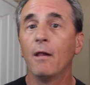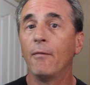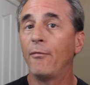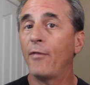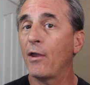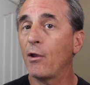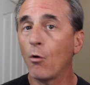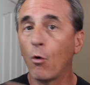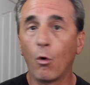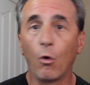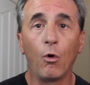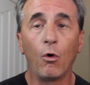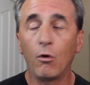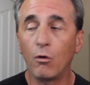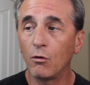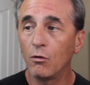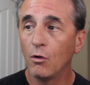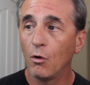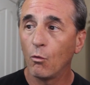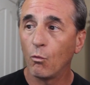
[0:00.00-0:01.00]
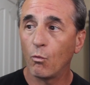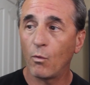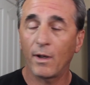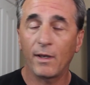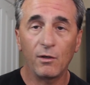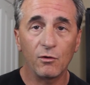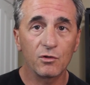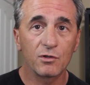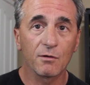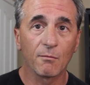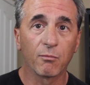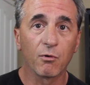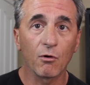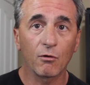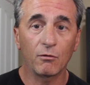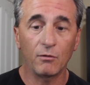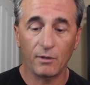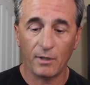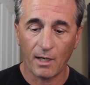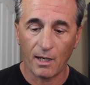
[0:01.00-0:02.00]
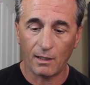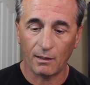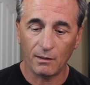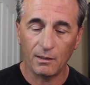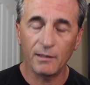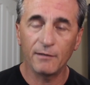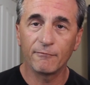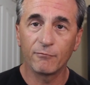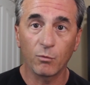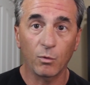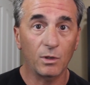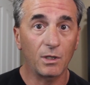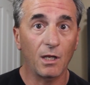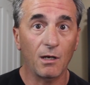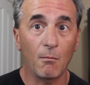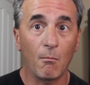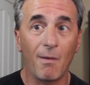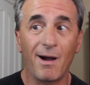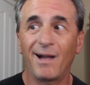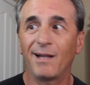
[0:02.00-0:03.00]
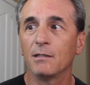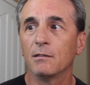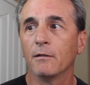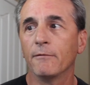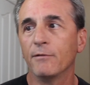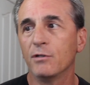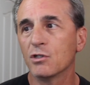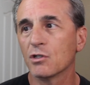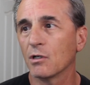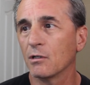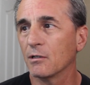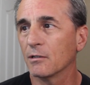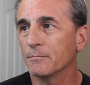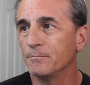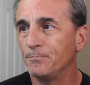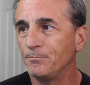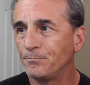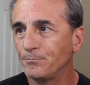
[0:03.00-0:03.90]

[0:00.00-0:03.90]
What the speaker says: they all went to Brooklyn and lived within a mile of each other.